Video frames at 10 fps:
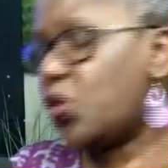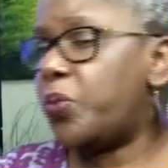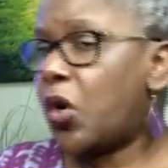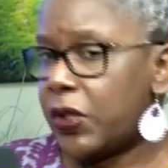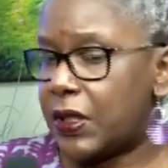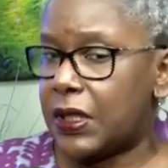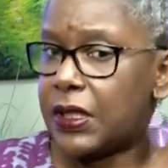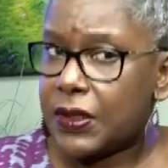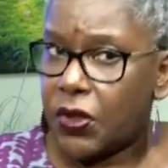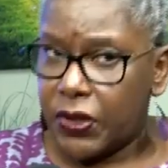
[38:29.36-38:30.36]
a school
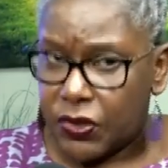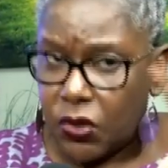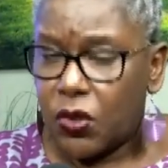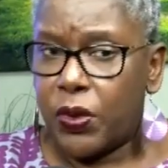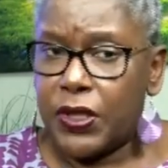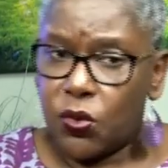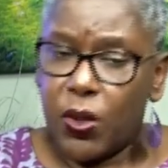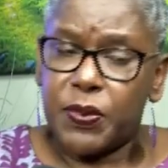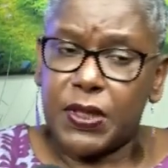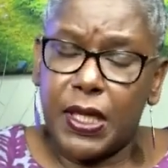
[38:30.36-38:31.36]
policy. It's on his
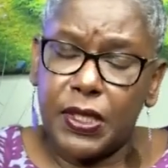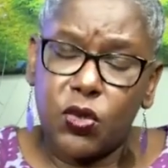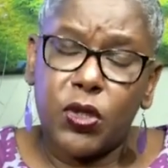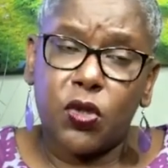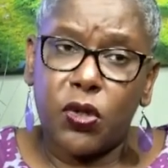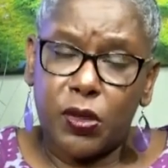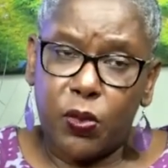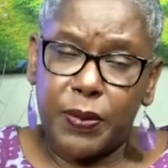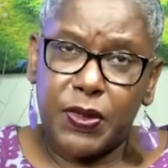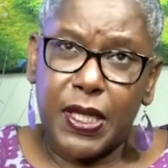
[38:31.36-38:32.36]
website. You can go on
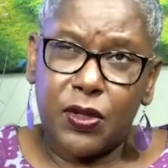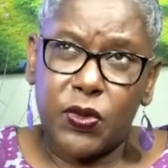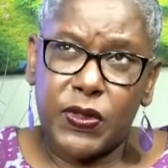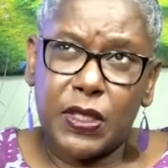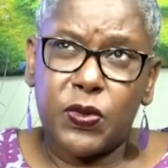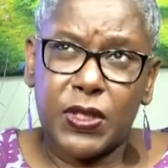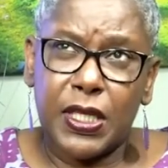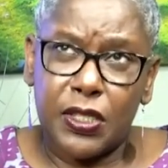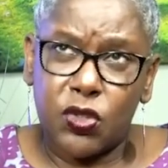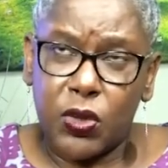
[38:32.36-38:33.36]
a website called Sickle
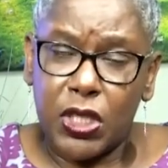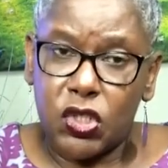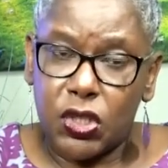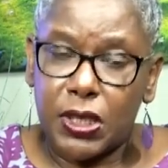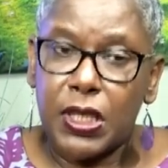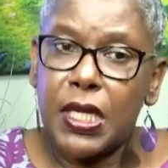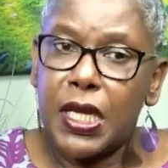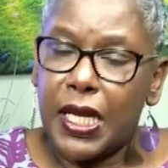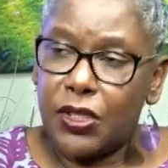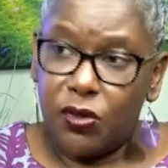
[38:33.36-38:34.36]
Cell Education,
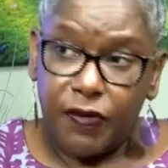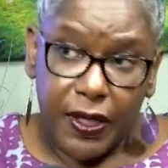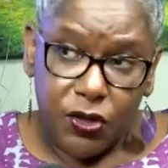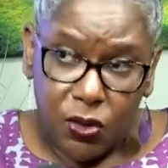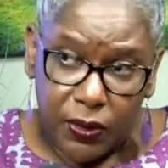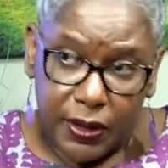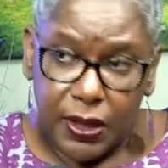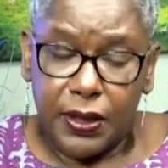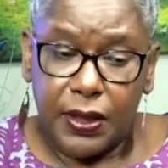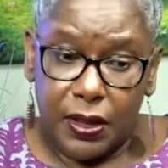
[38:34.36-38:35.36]
and you'll find all
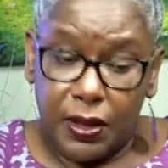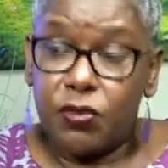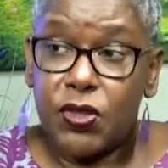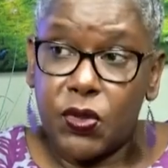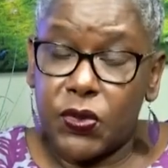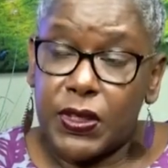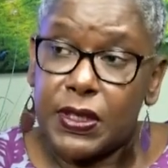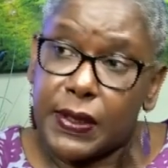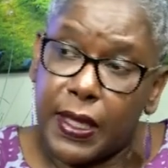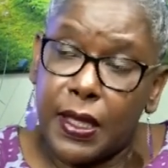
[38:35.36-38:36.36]
the
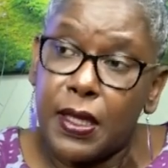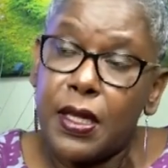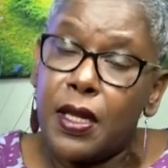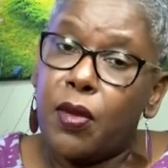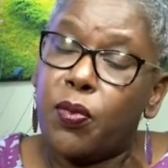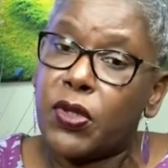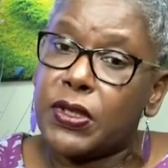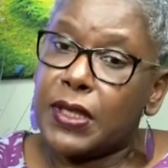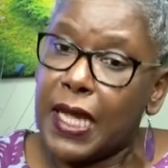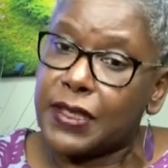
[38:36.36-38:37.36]
resources there.
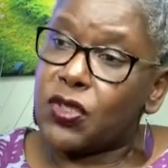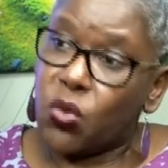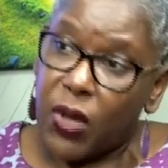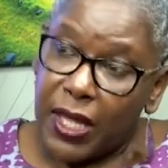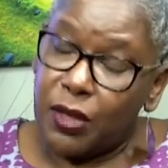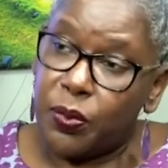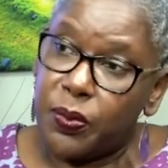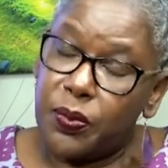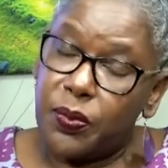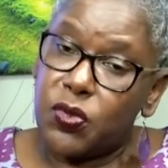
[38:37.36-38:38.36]
But that's to
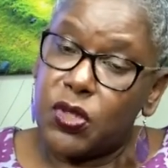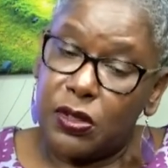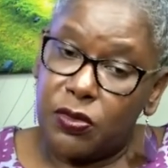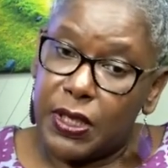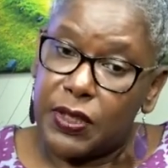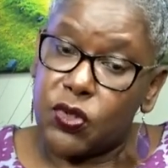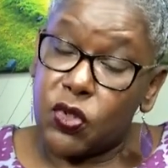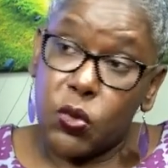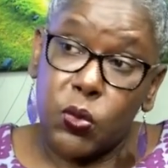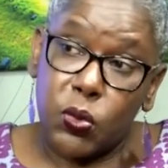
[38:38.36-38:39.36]
help children in
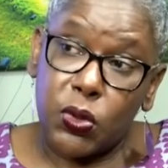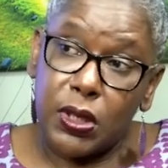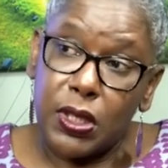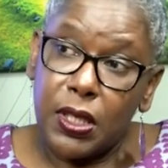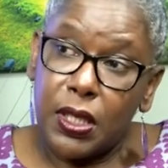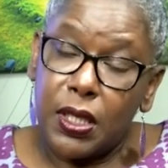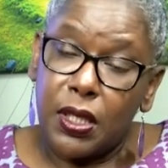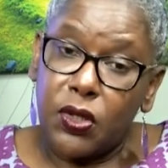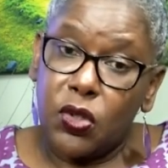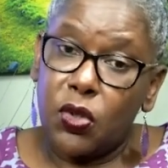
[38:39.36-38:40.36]
school,
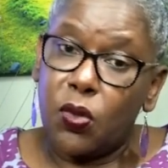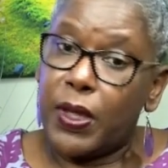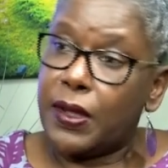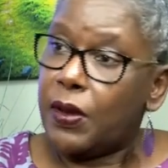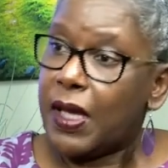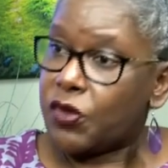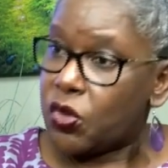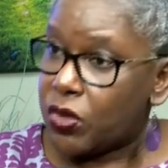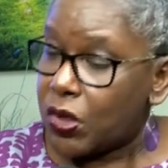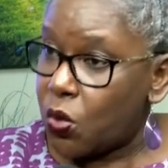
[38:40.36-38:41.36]
when they have
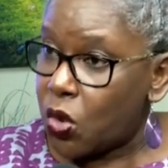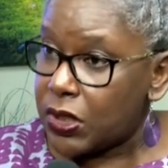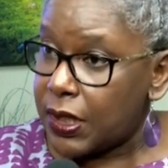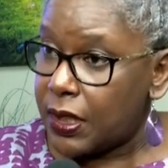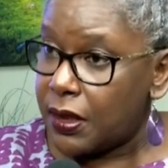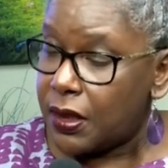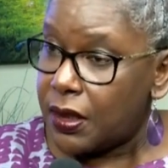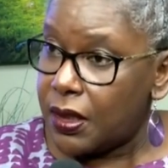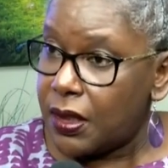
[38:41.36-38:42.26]
to drink water.